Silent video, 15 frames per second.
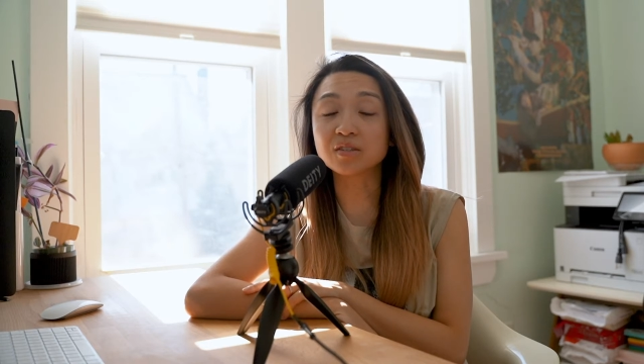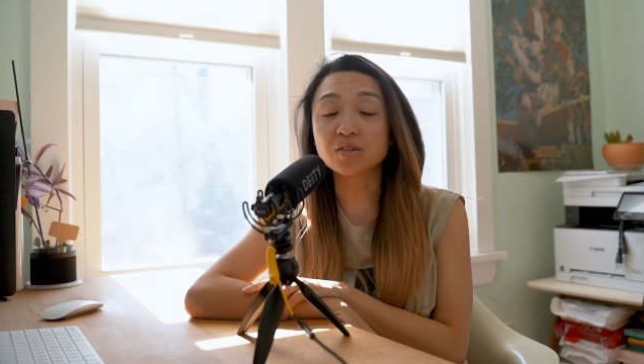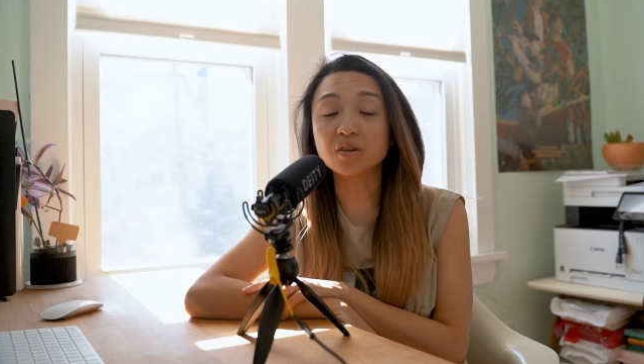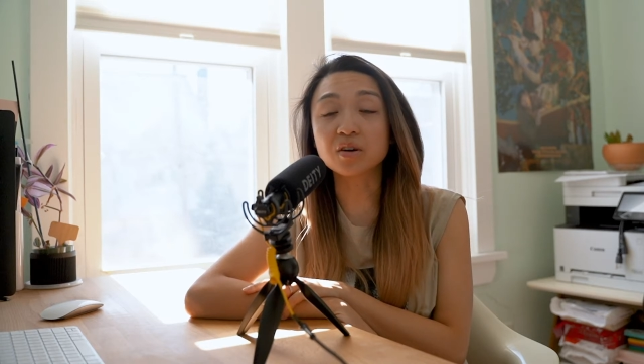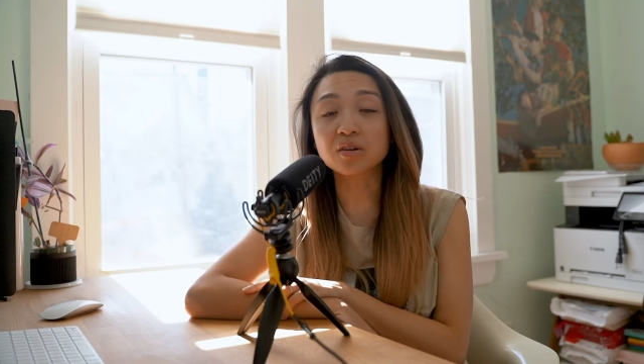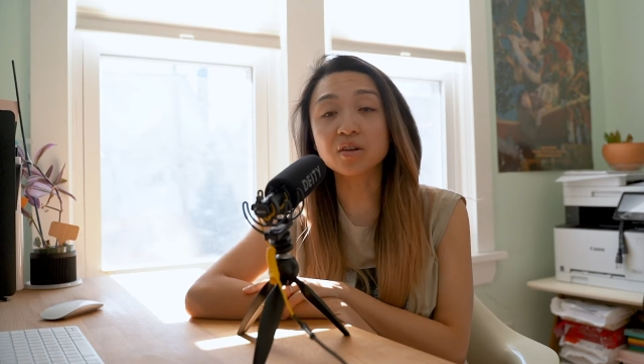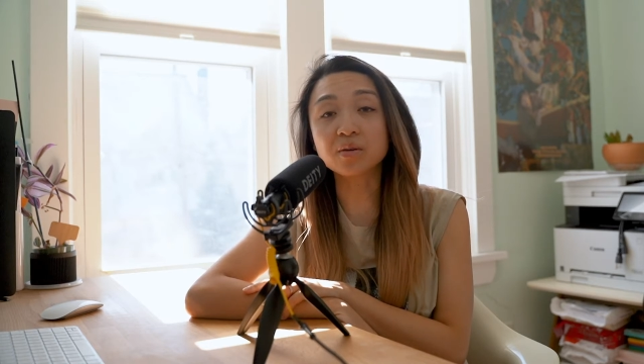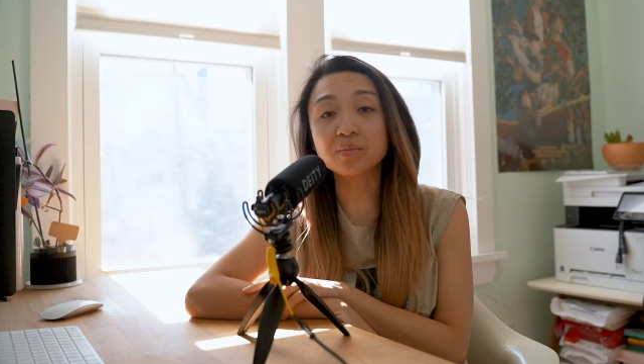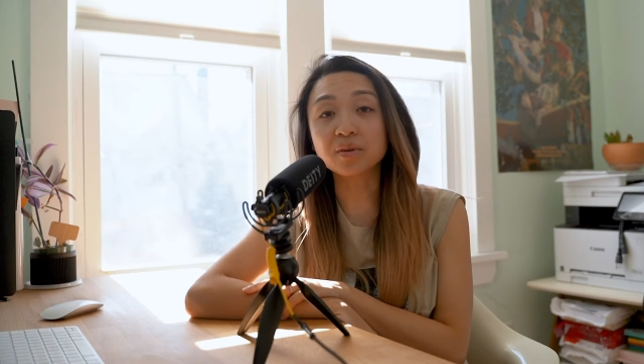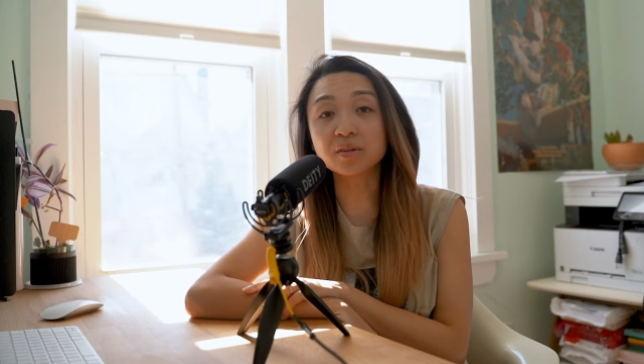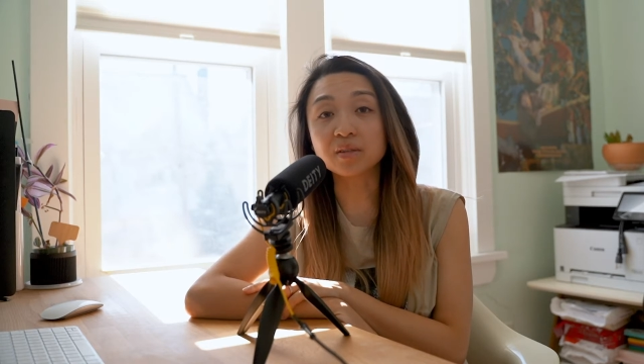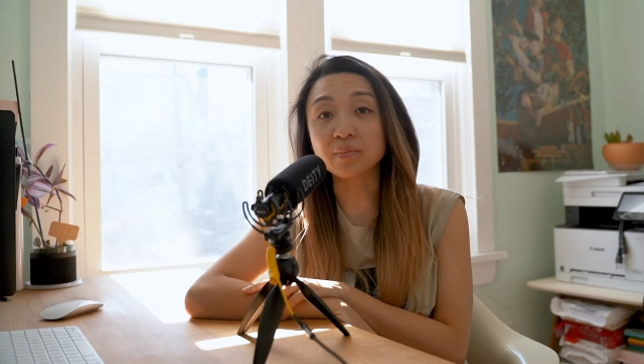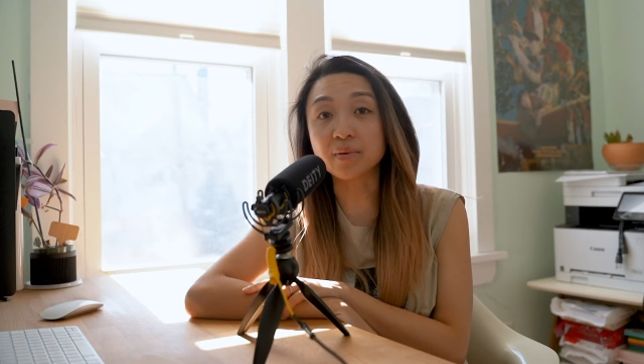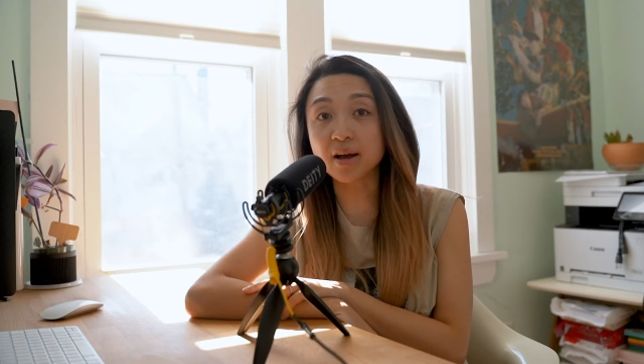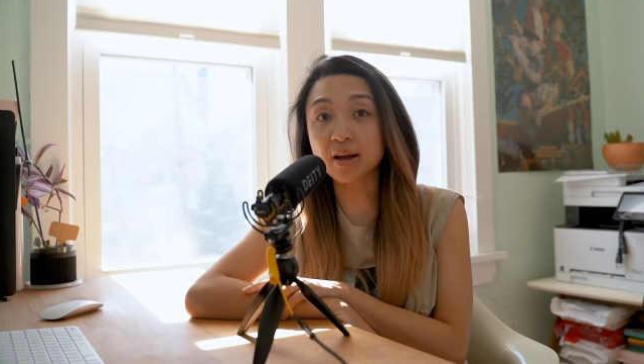to
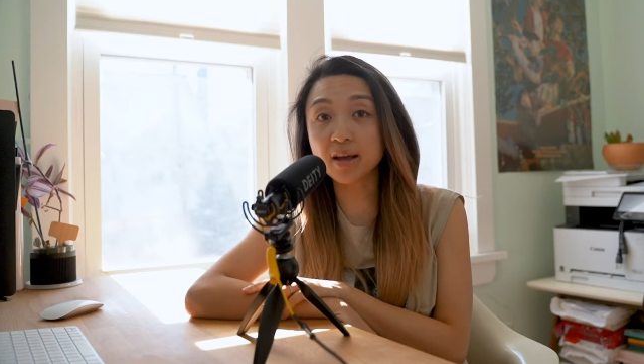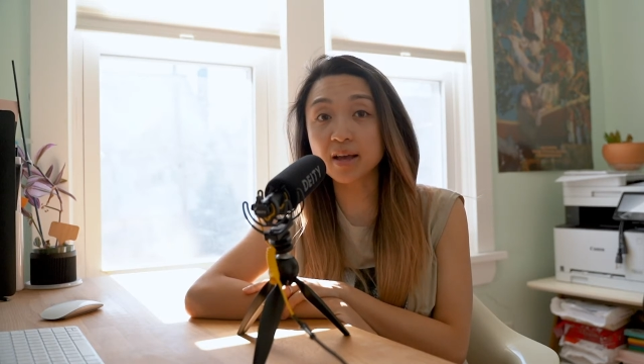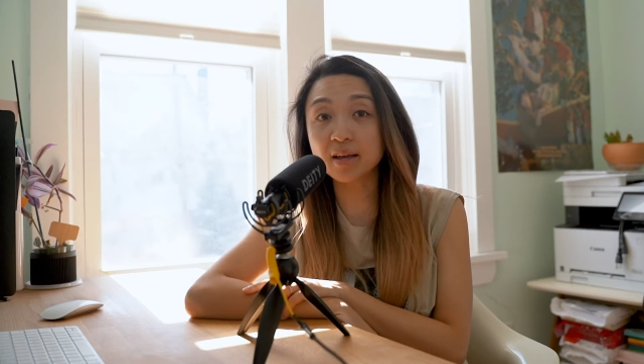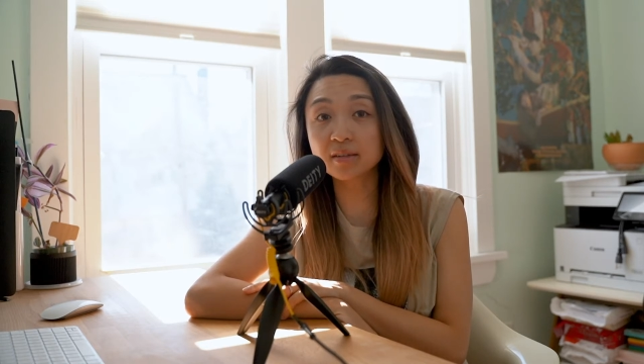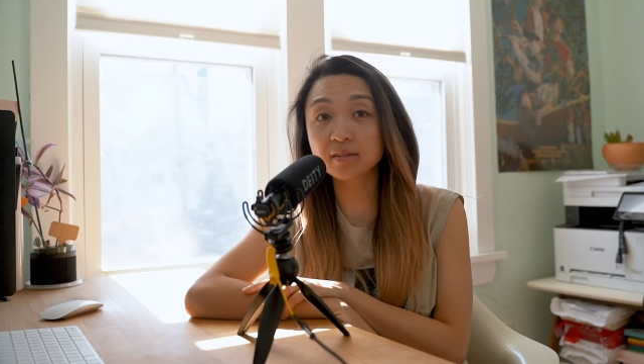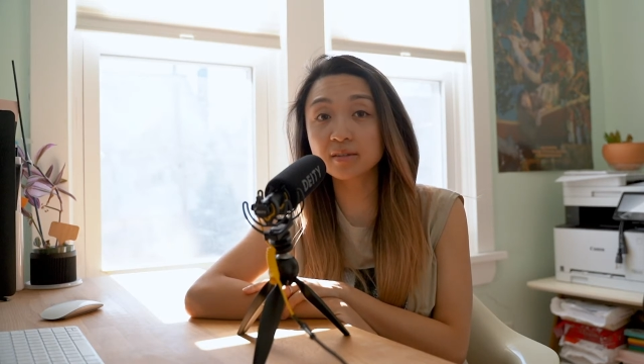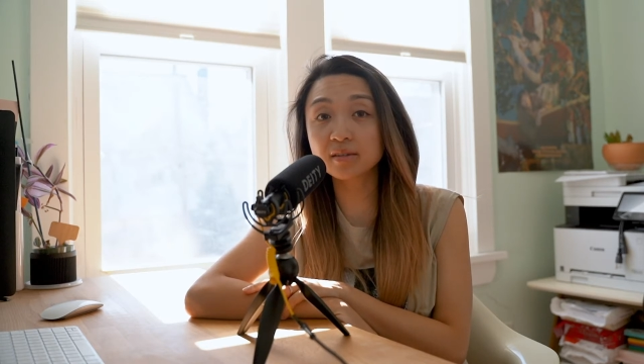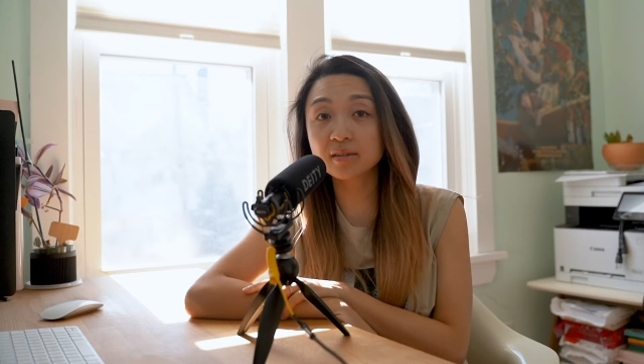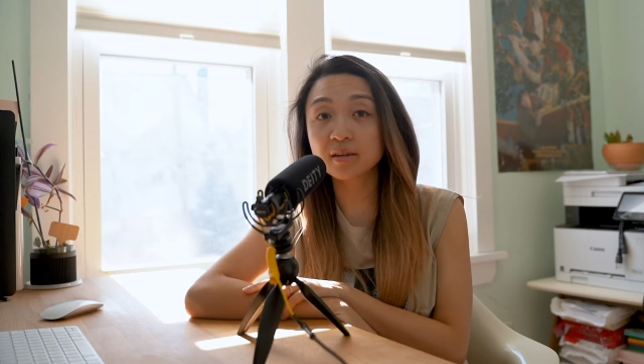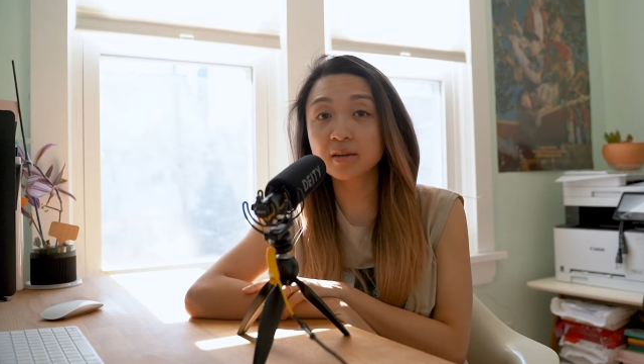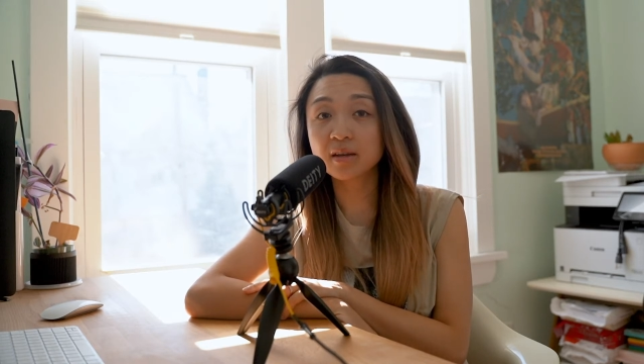audiobooks and podcasts.